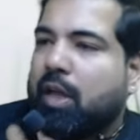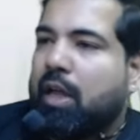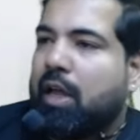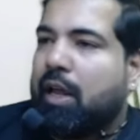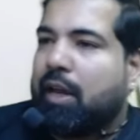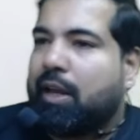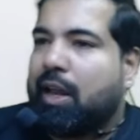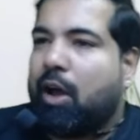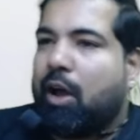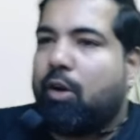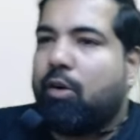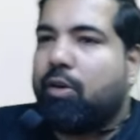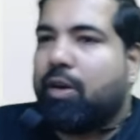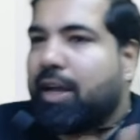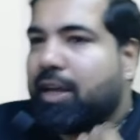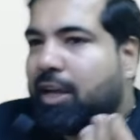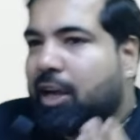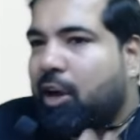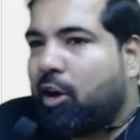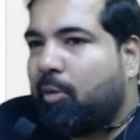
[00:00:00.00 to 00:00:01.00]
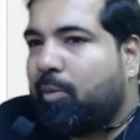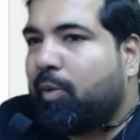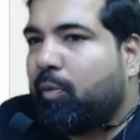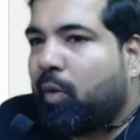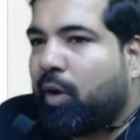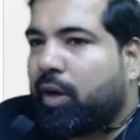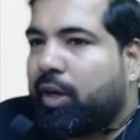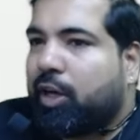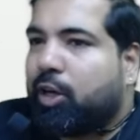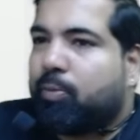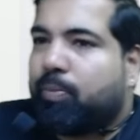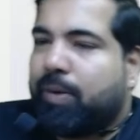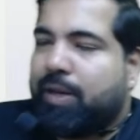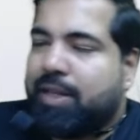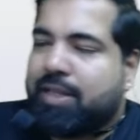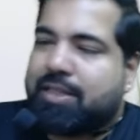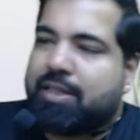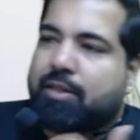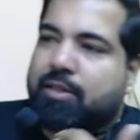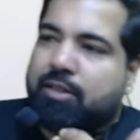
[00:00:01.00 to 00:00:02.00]
Now, the government wanted to please
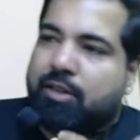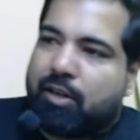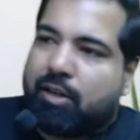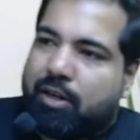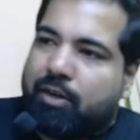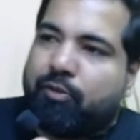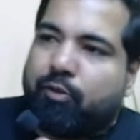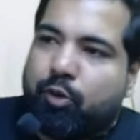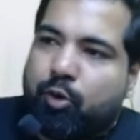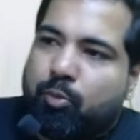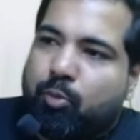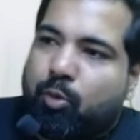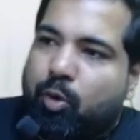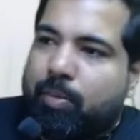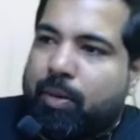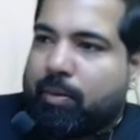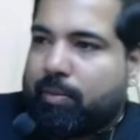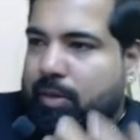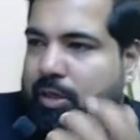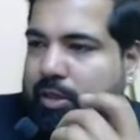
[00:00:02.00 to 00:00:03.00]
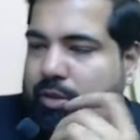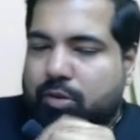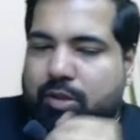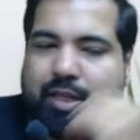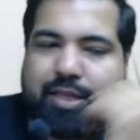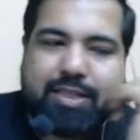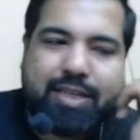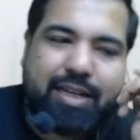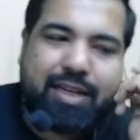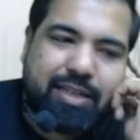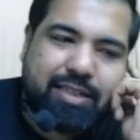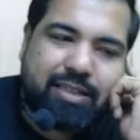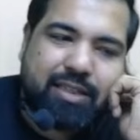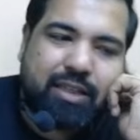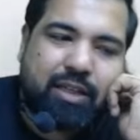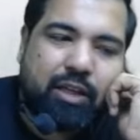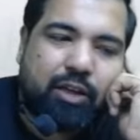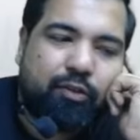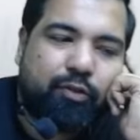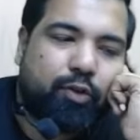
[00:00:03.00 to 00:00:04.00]
a certain few more people. So they said, listen,
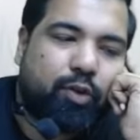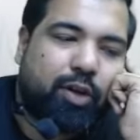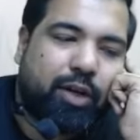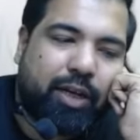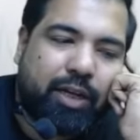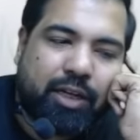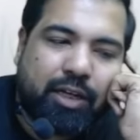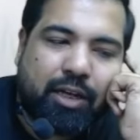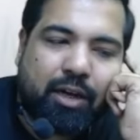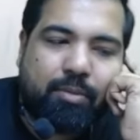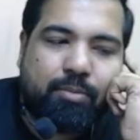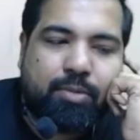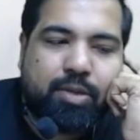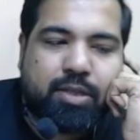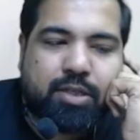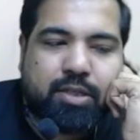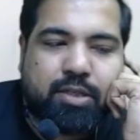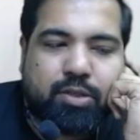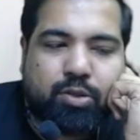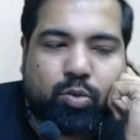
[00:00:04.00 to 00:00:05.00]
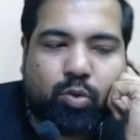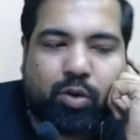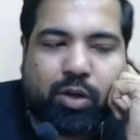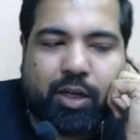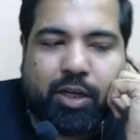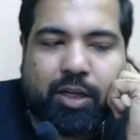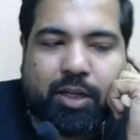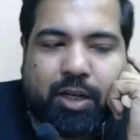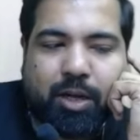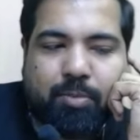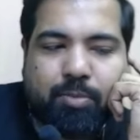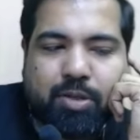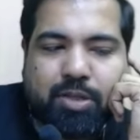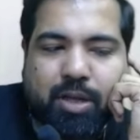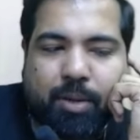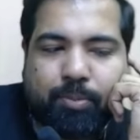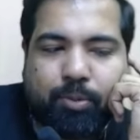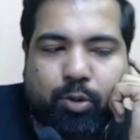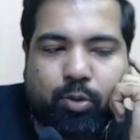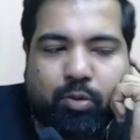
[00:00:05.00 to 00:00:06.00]
if your total income is up
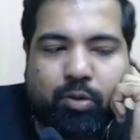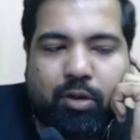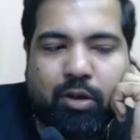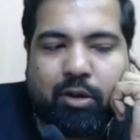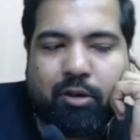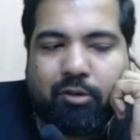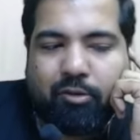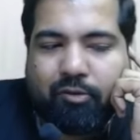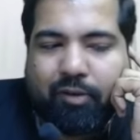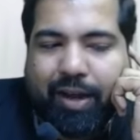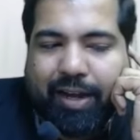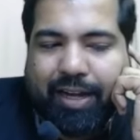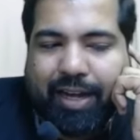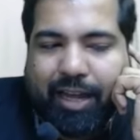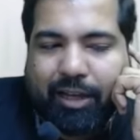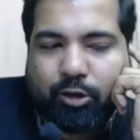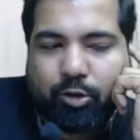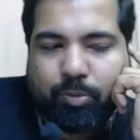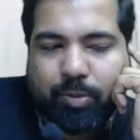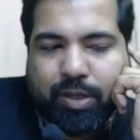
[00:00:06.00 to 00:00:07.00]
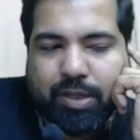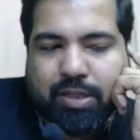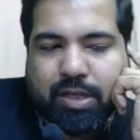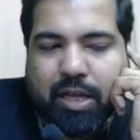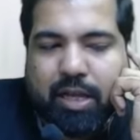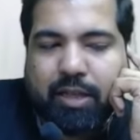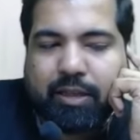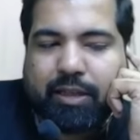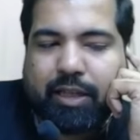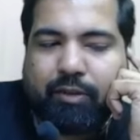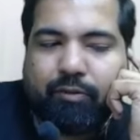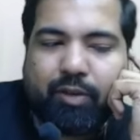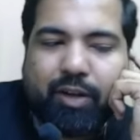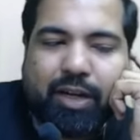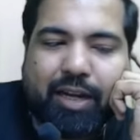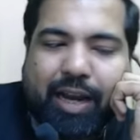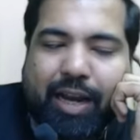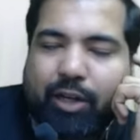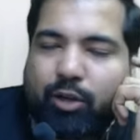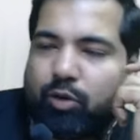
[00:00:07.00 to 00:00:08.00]
to 5 lakh rupees, then we'd
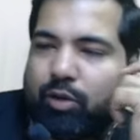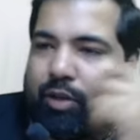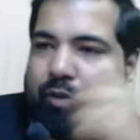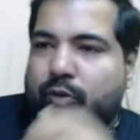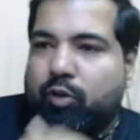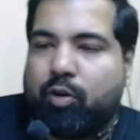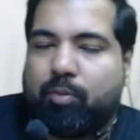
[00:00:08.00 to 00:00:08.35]
like to give you a